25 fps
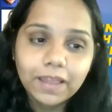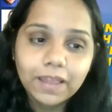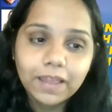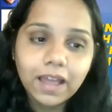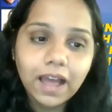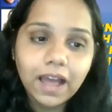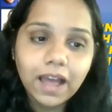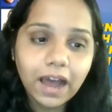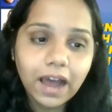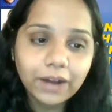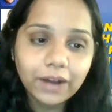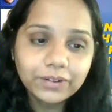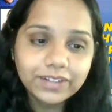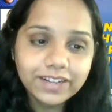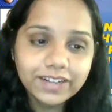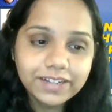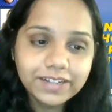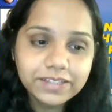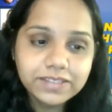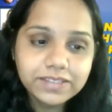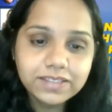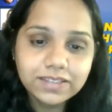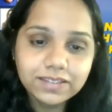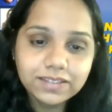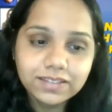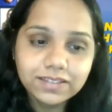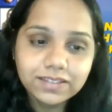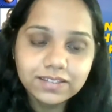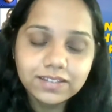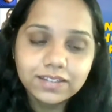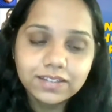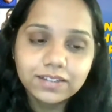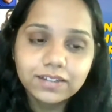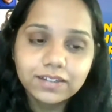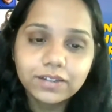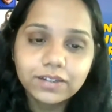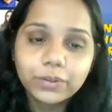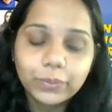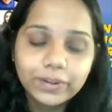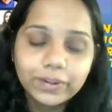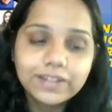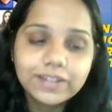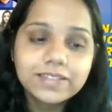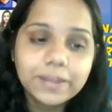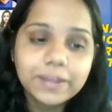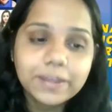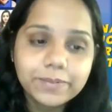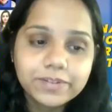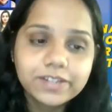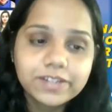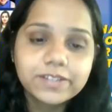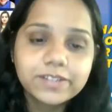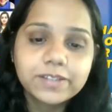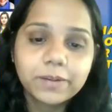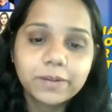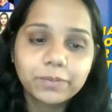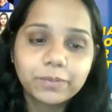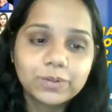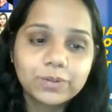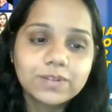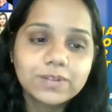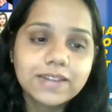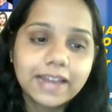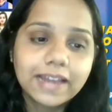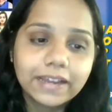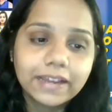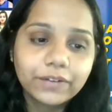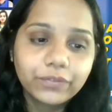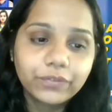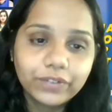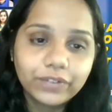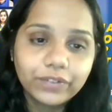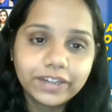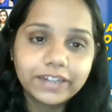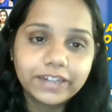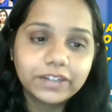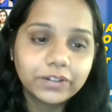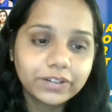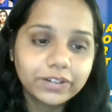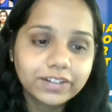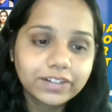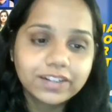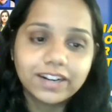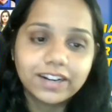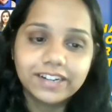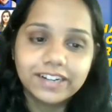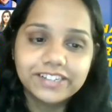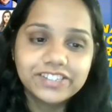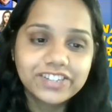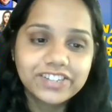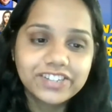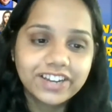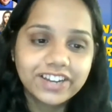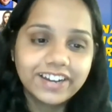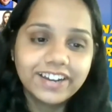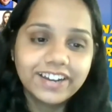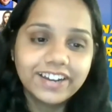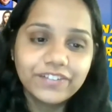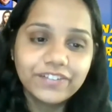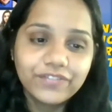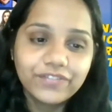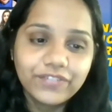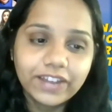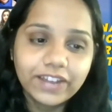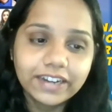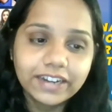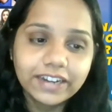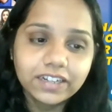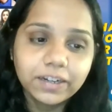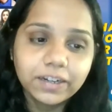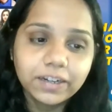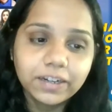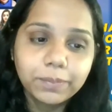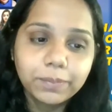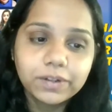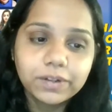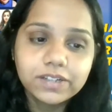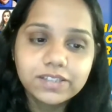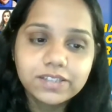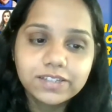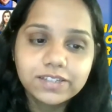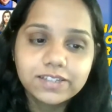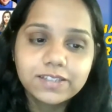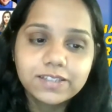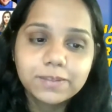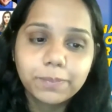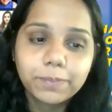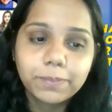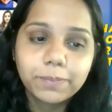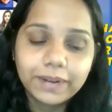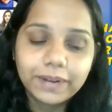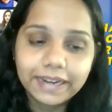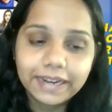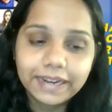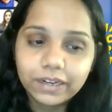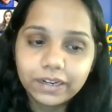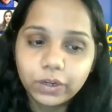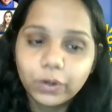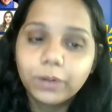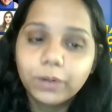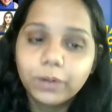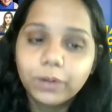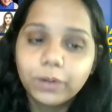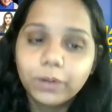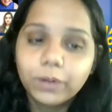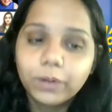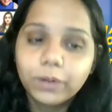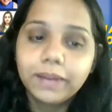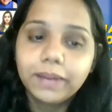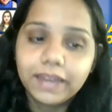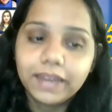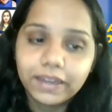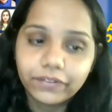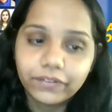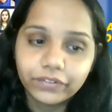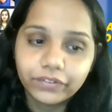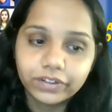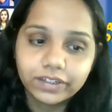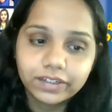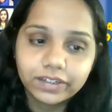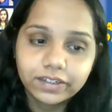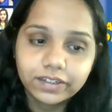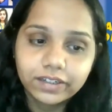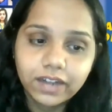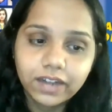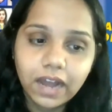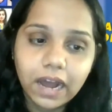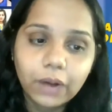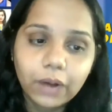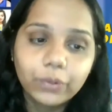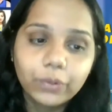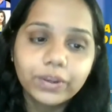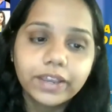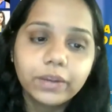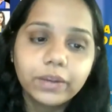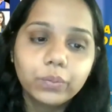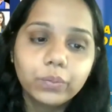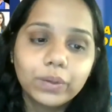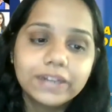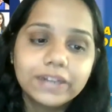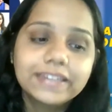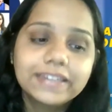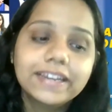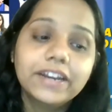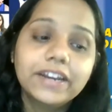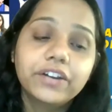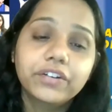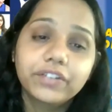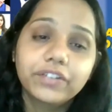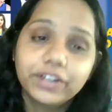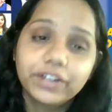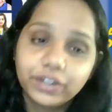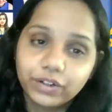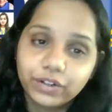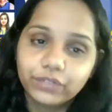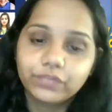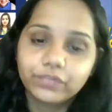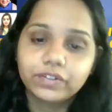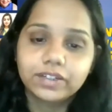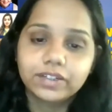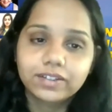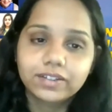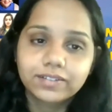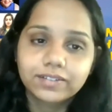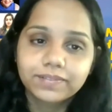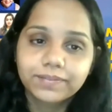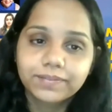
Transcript: how does doing substance abuse like weed or ganja affect a person's brain or behavior, and how can one get rid of it?